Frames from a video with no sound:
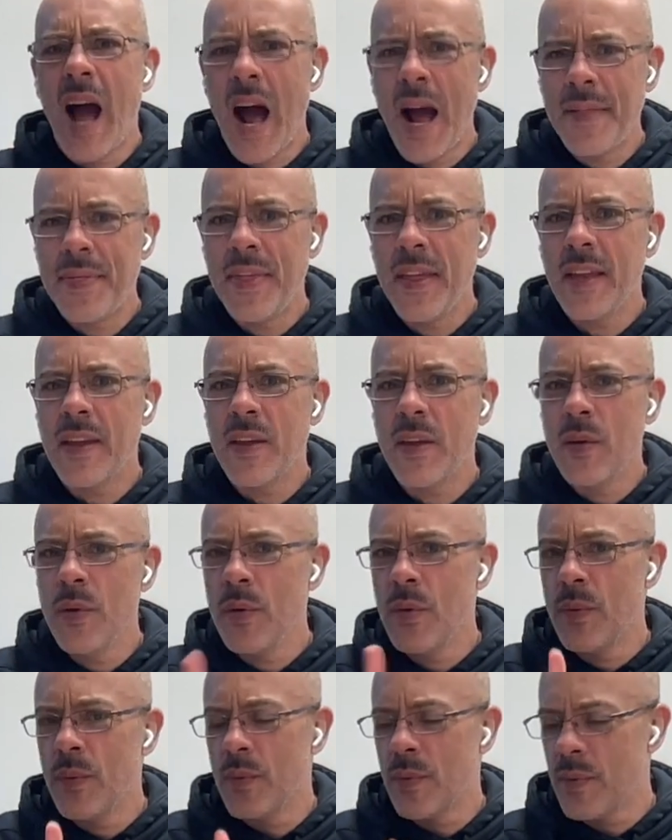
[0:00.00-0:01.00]
think
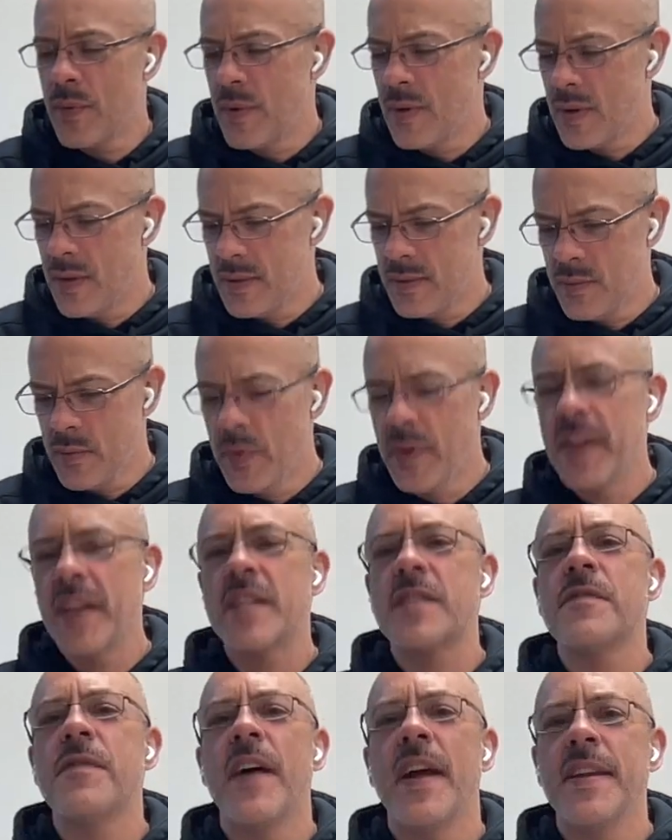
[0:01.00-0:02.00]

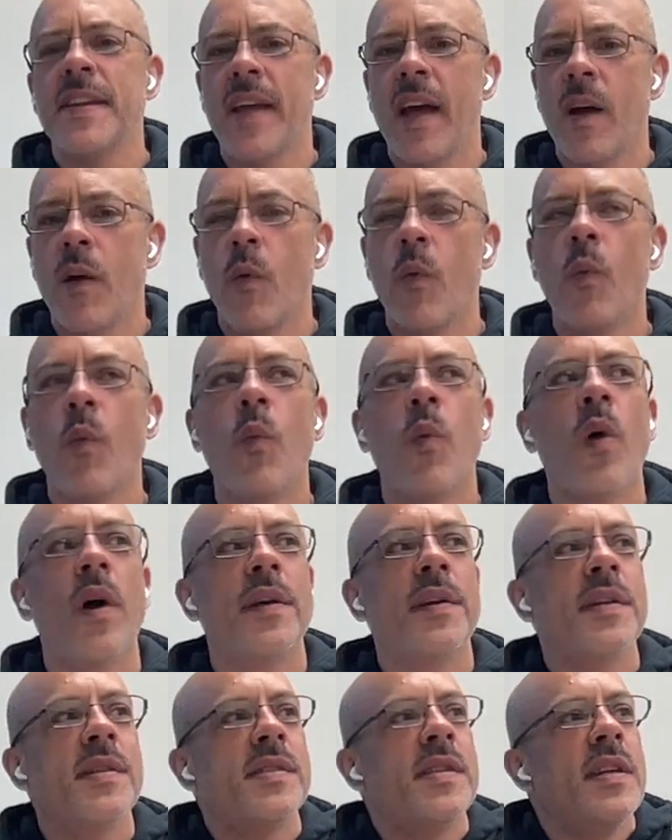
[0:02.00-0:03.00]
let's find out
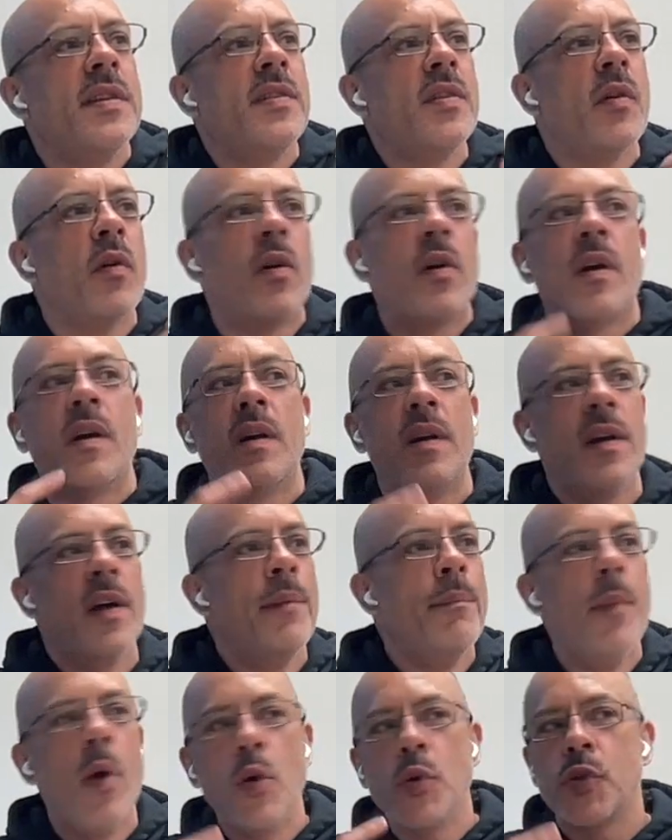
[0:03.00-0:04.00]
what is in your
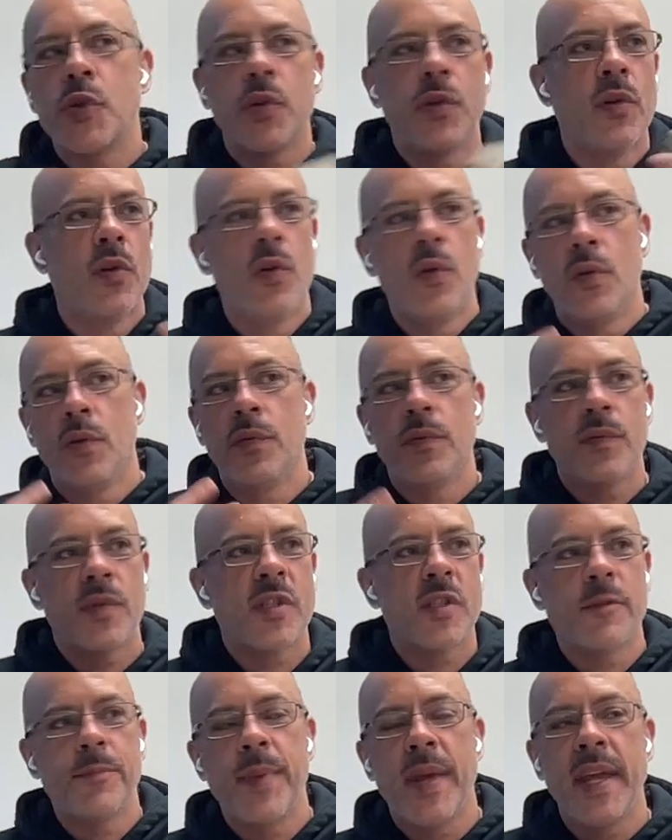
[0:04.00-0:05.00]
emotional
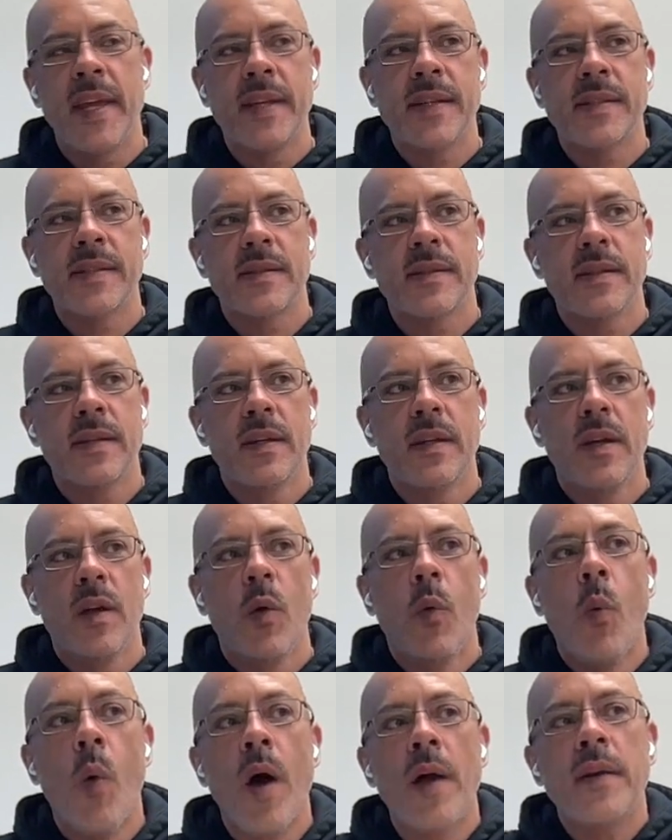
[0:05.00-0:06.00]
space,
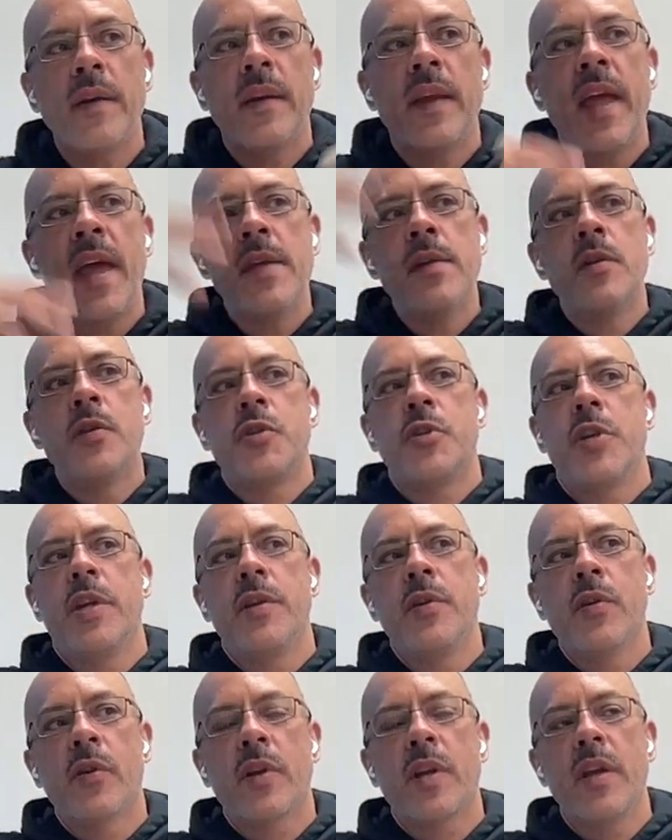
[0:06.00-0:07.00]
what energy
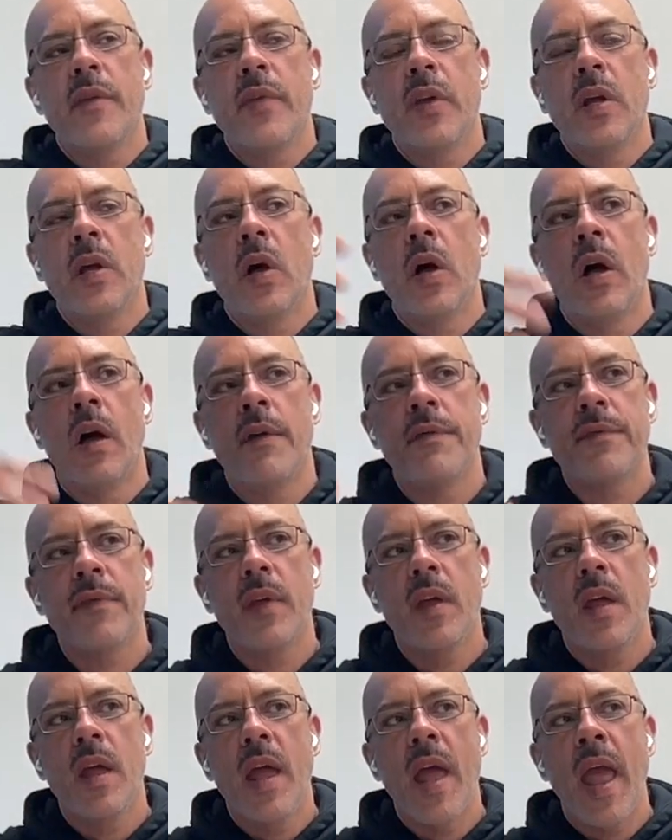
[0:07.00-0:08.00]
you're giving off,
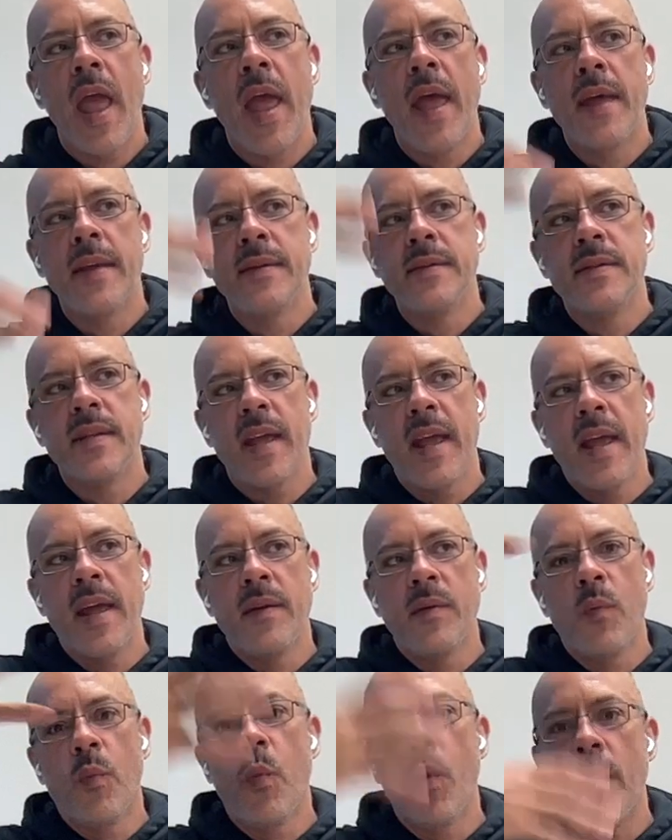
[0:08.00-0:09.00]

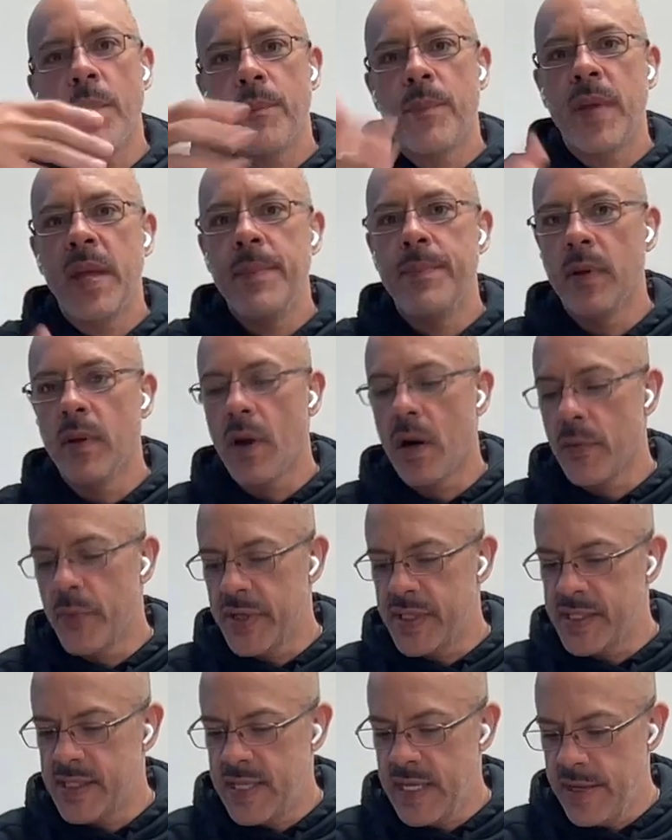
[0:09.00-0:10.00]
and what people are
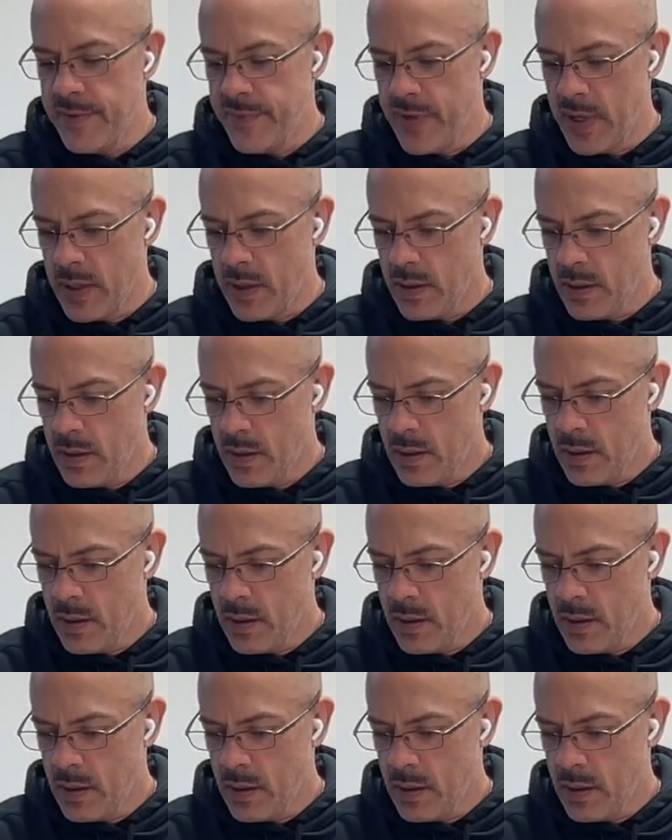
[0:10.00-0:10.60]
receiving.